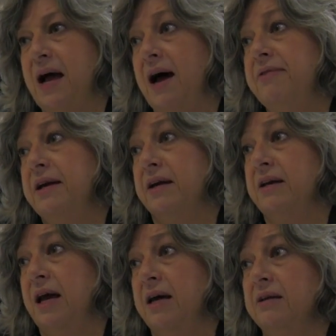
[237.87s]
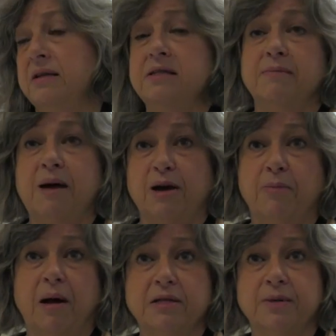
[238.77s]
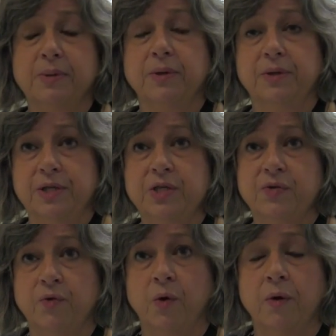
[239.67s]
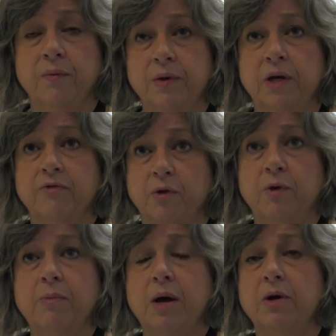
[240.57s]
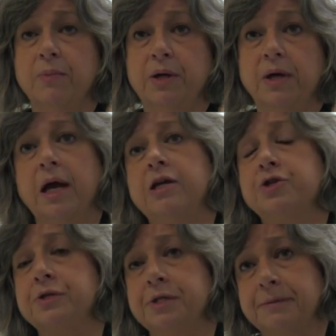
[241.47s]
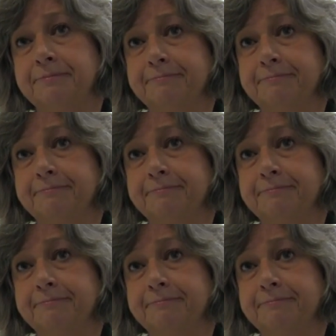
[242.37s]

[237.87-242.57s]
I think an endless amount of possibilities for remote communications.